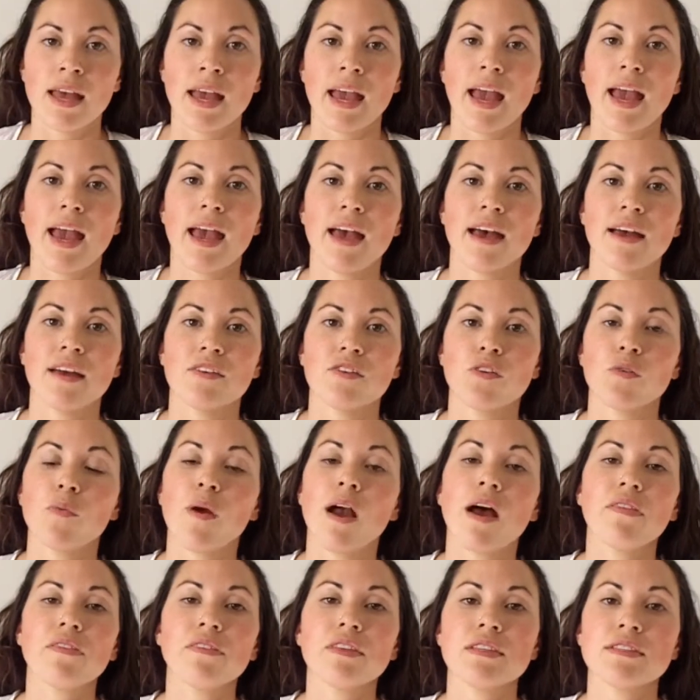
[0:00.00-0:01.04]
And
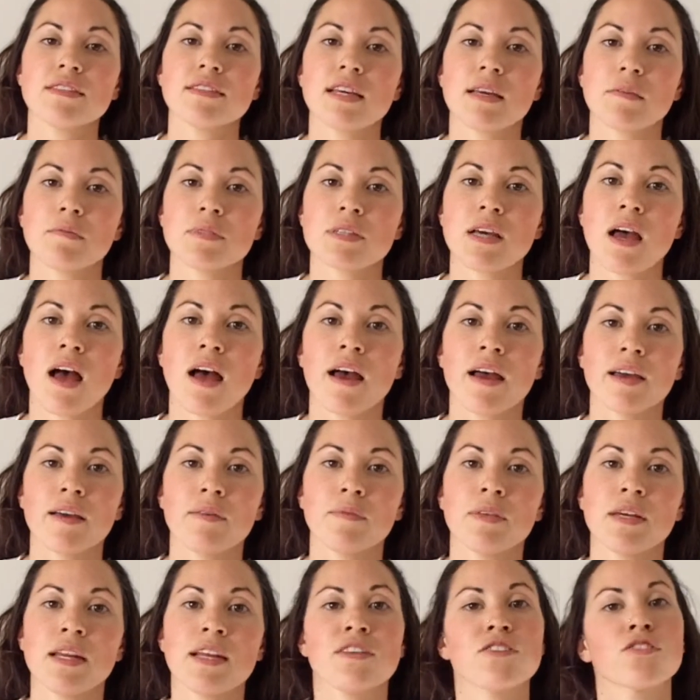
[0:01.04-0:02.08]
around the same
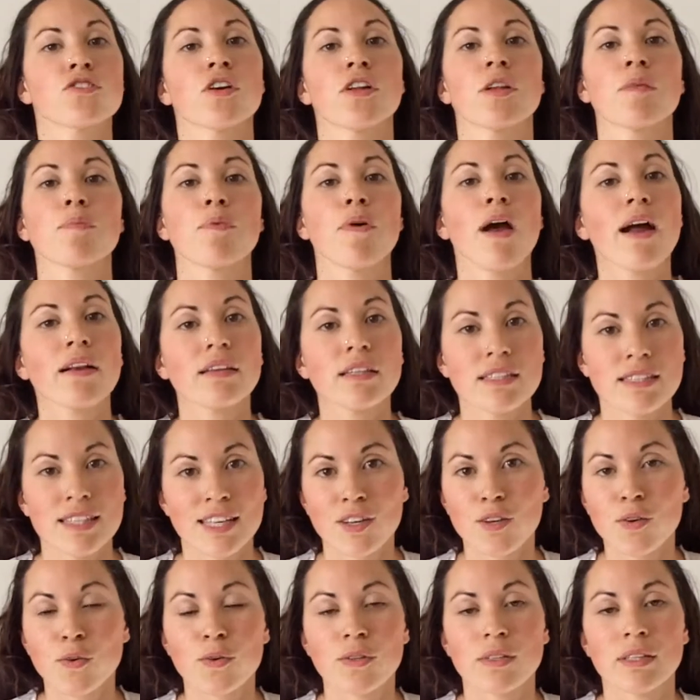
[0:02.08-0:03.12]
time that I started
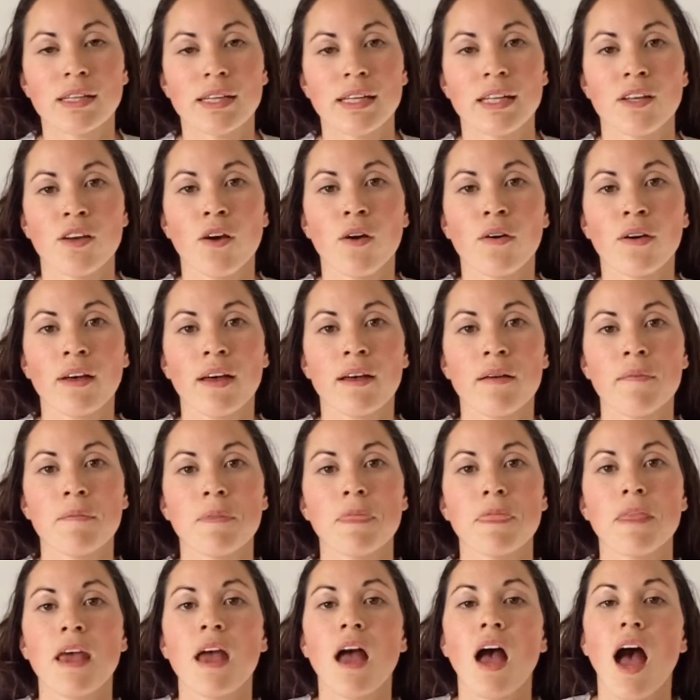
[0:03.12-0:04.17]
practicing Kundalini Yoga,
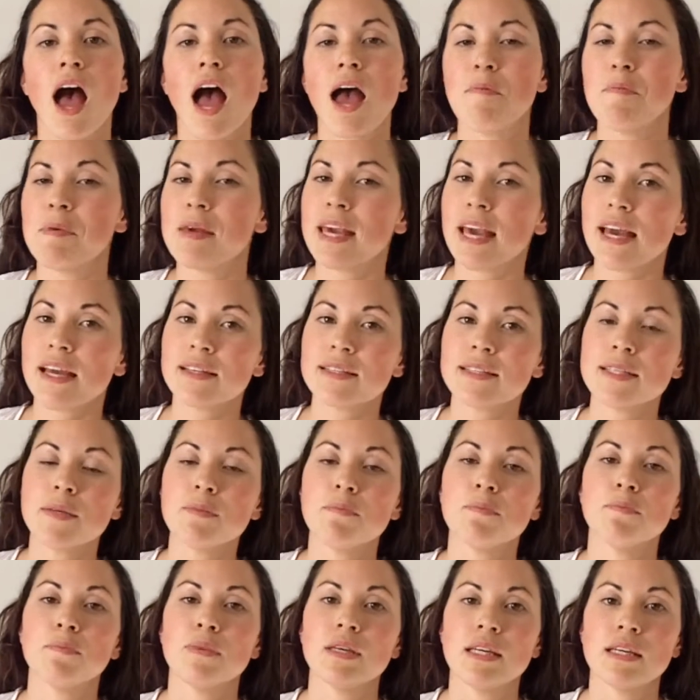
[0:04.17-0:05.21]
I began to
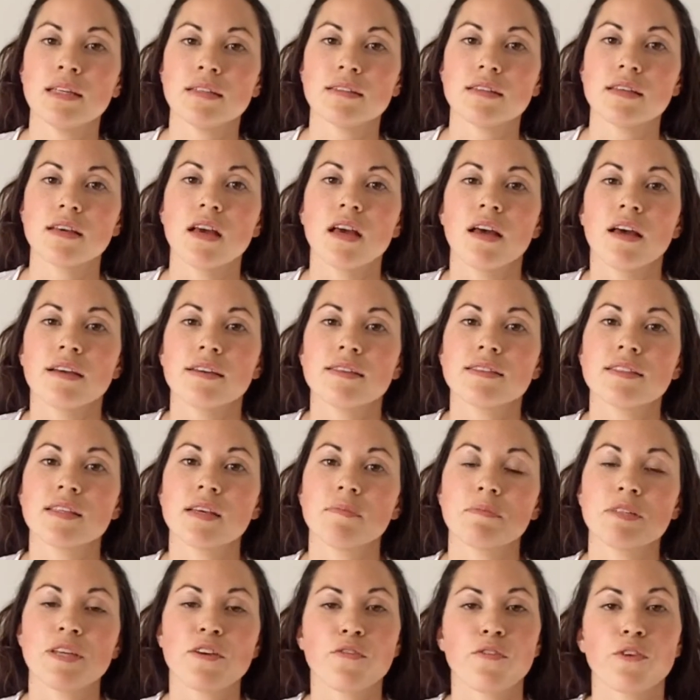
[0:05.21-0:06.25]
meet
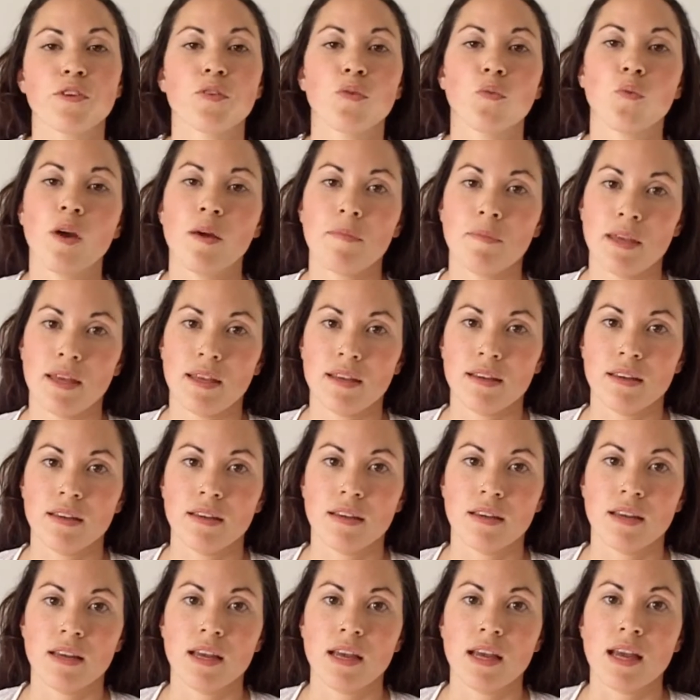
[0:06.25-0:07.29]
some different women.
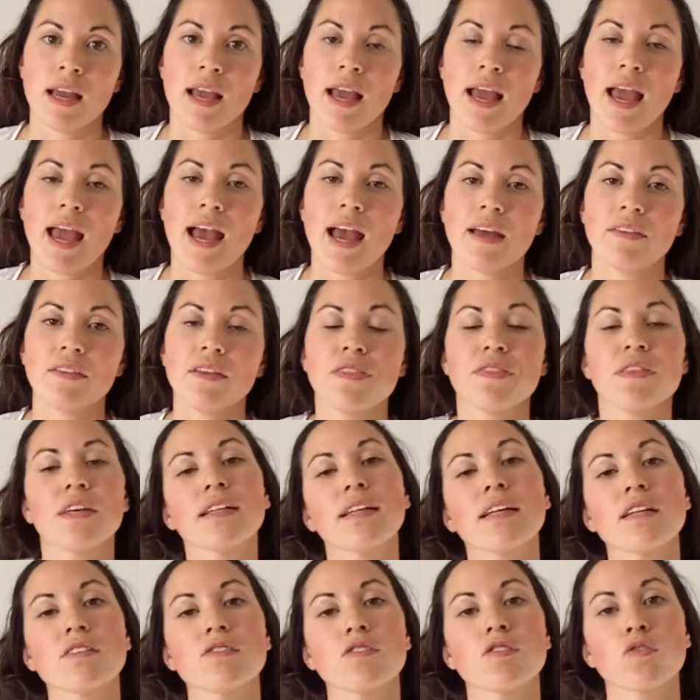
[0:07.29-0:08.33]
And the thing
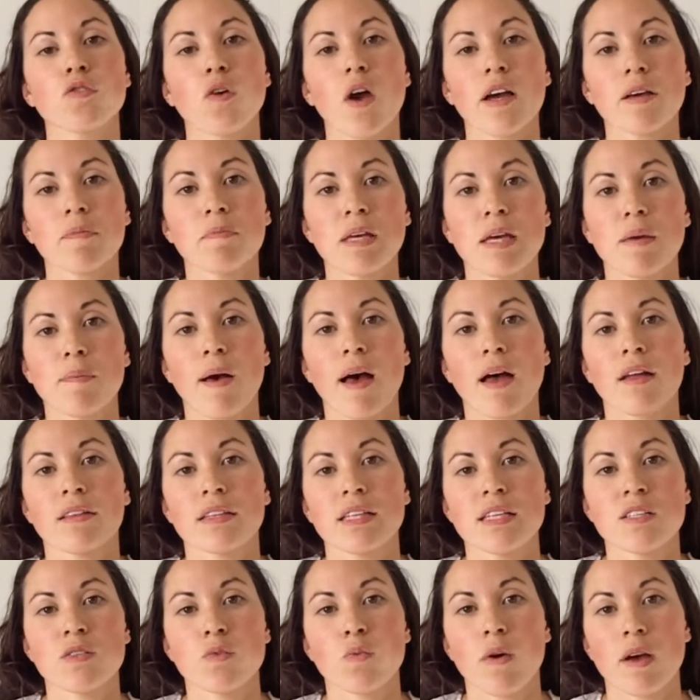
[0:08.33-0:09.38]
that struck me about
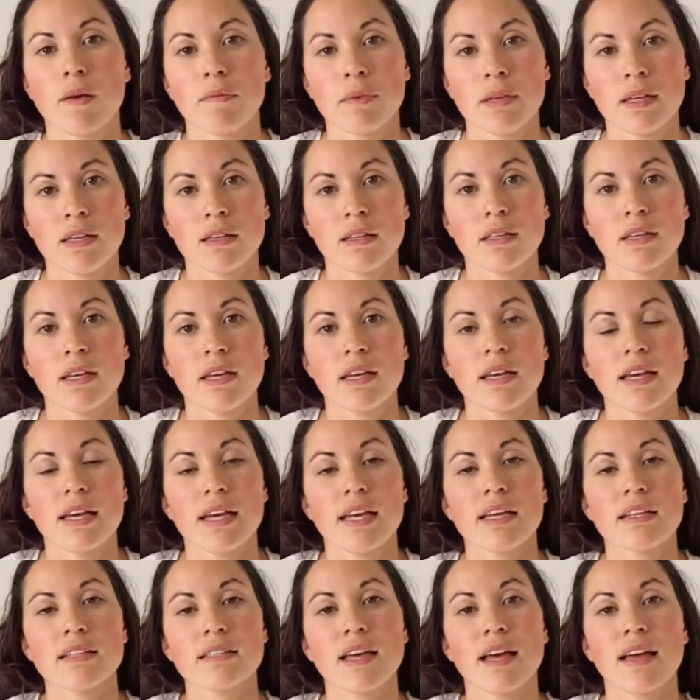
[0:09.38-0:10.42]
these women
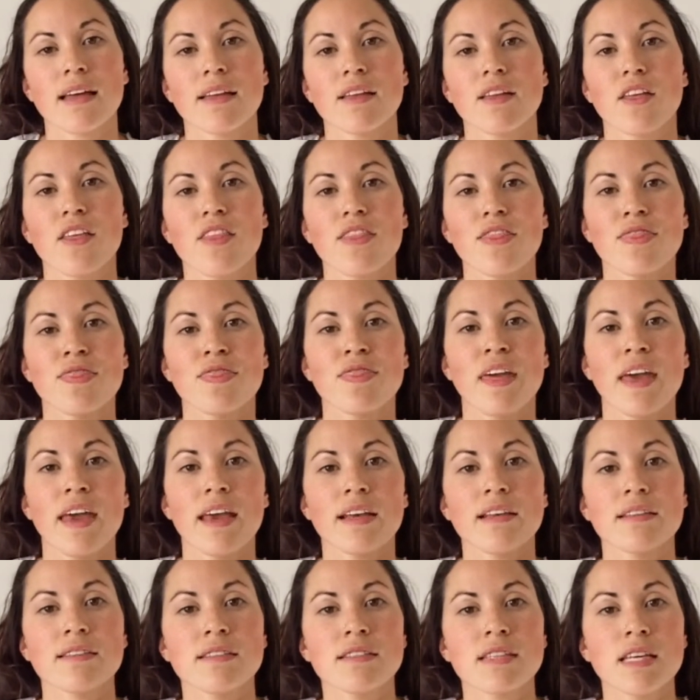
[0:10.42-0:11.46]
is that
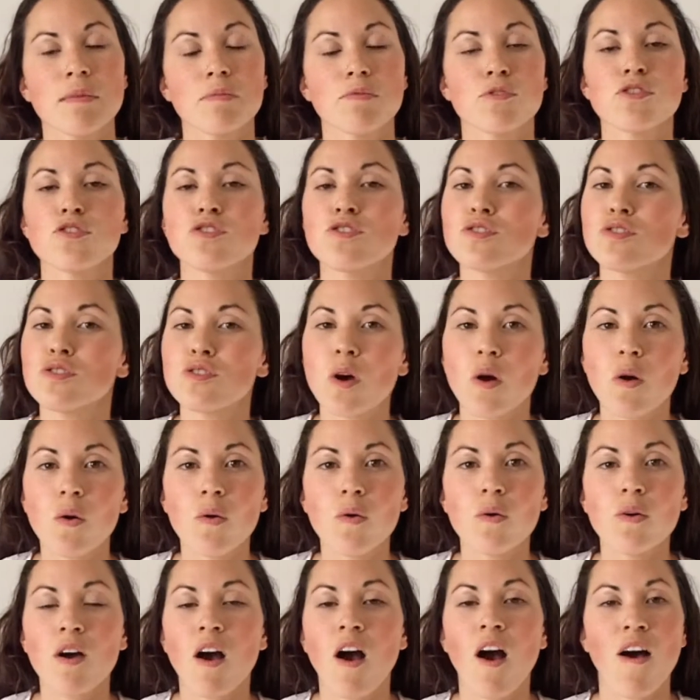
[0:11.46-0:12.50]
they seemed
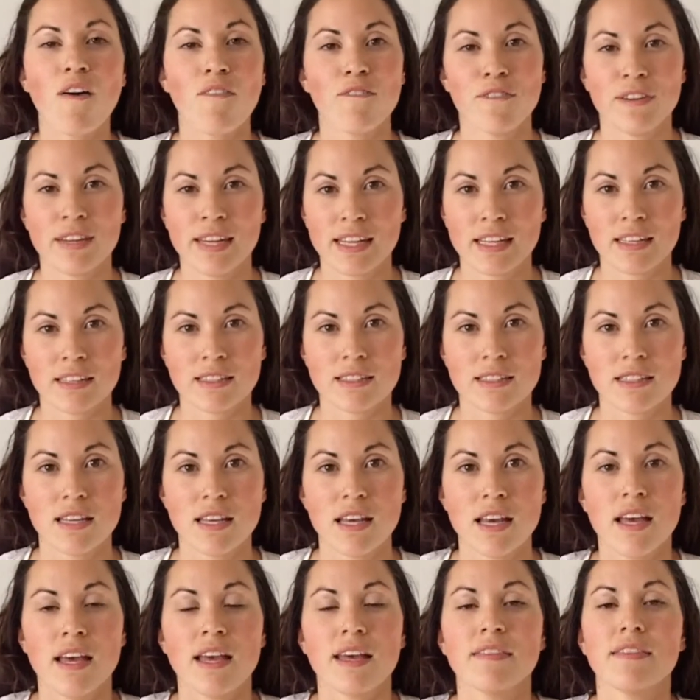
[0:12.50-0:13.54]
so confident.
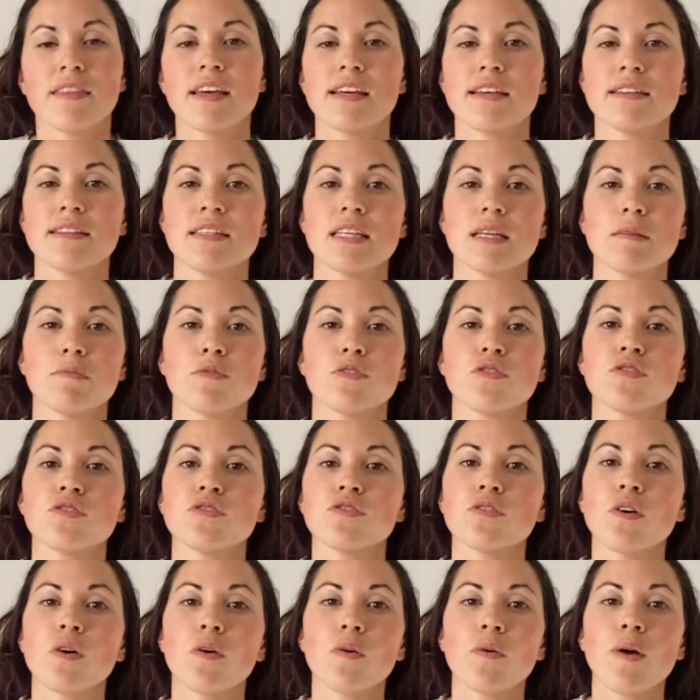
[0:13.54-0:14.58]
They seemed
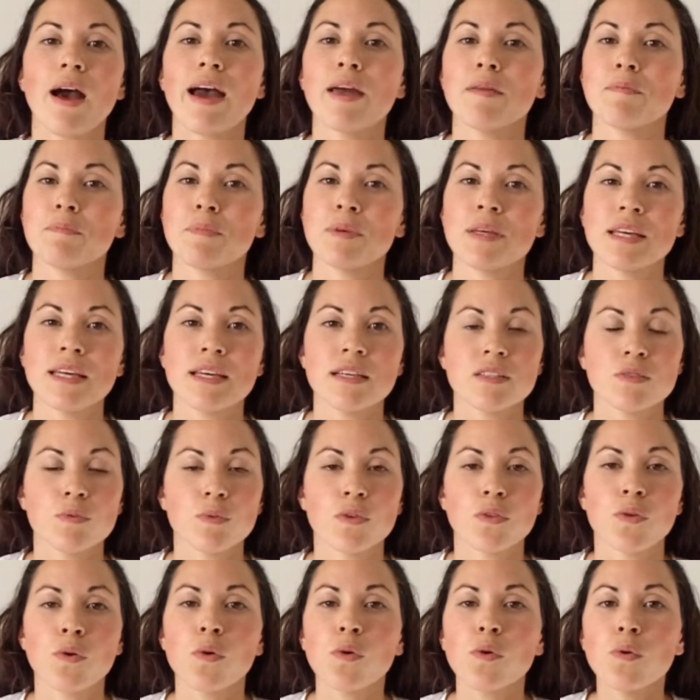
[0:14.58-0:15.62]
so at peace
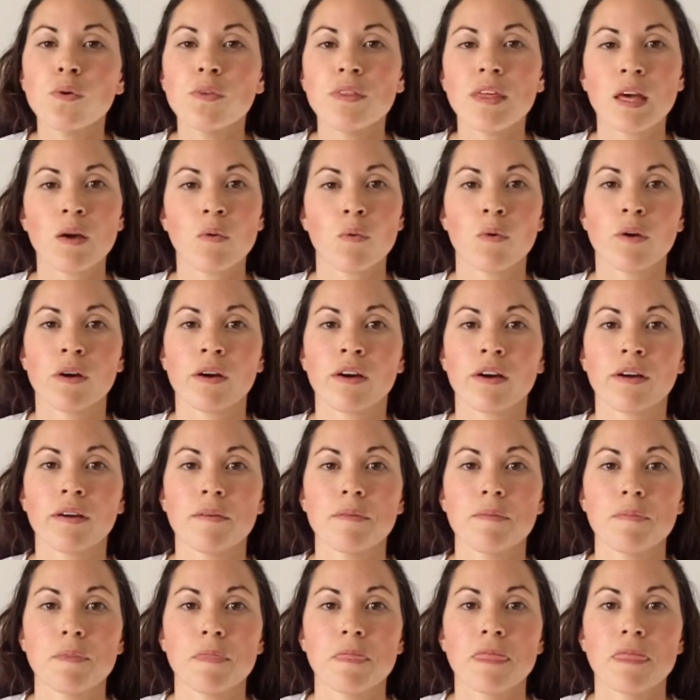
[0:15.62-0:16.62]
with who they were.